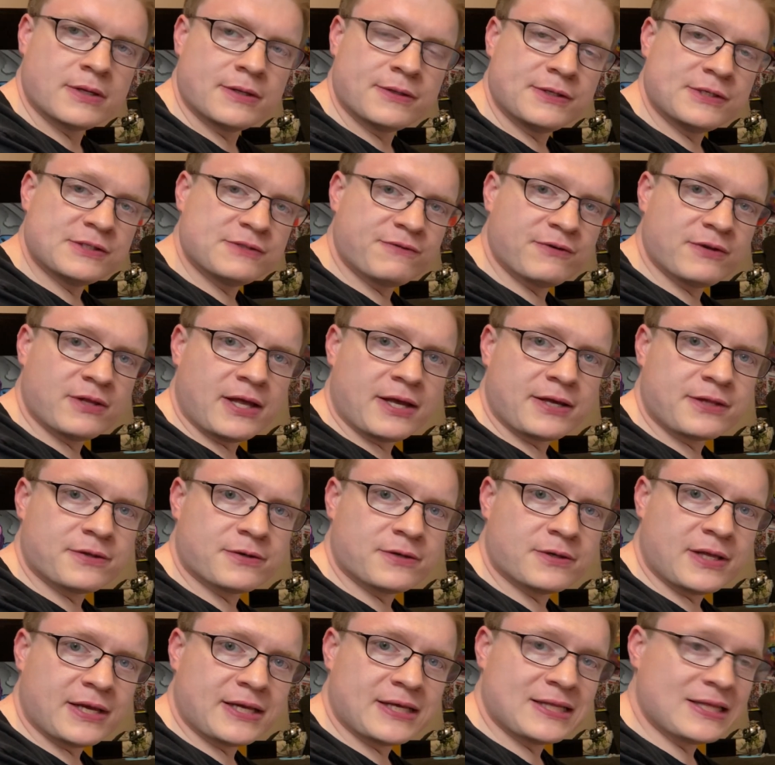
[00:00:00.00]
These feel like
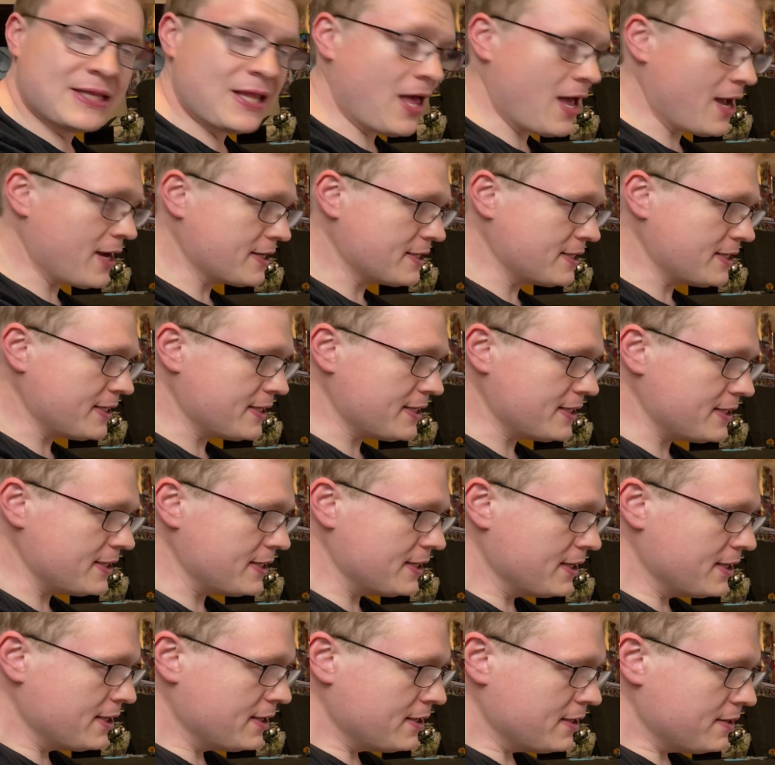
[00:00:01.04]
they're like locked in,
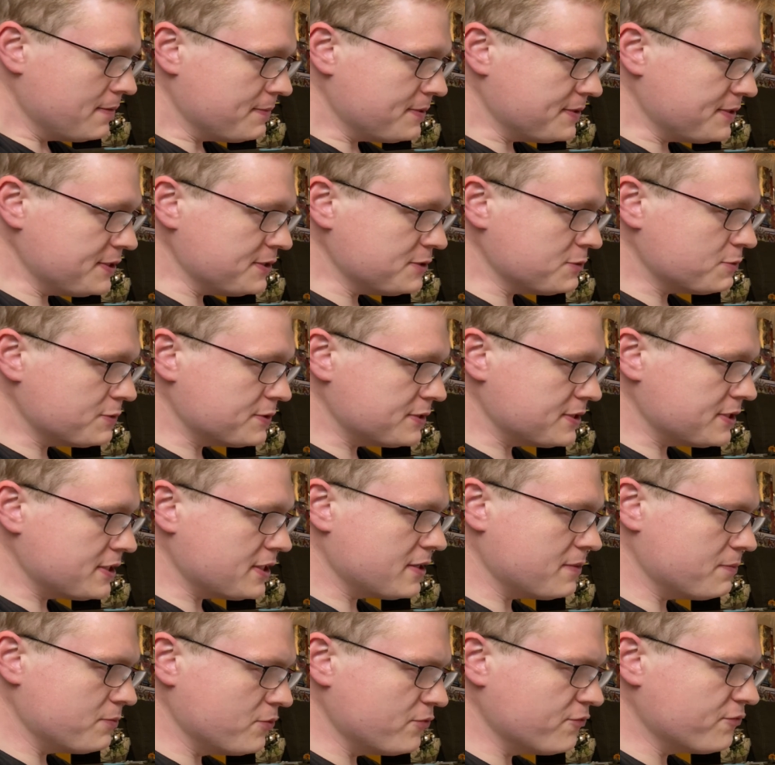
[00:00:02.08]
but this one
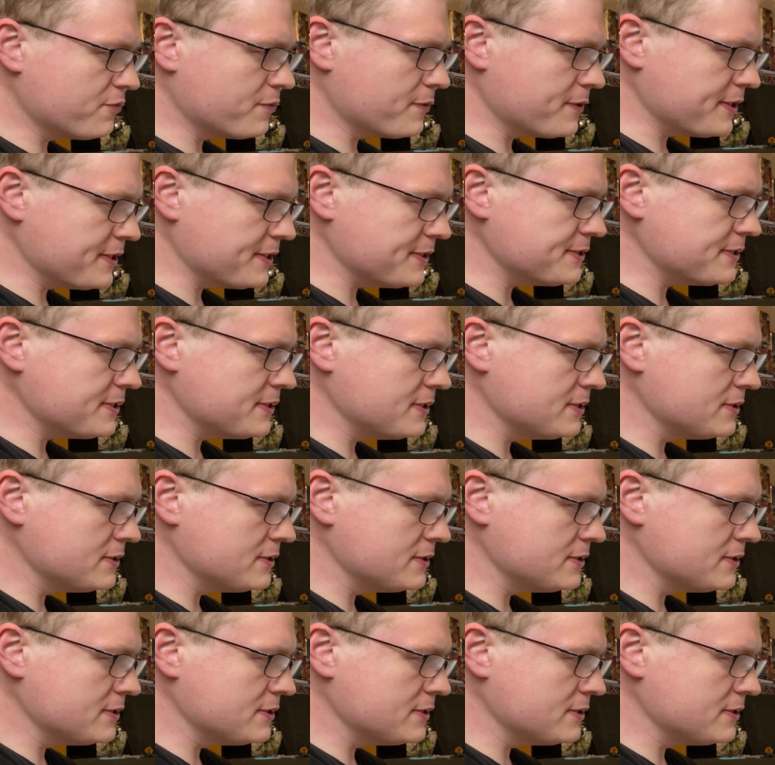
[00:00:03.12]
moves pretty easy.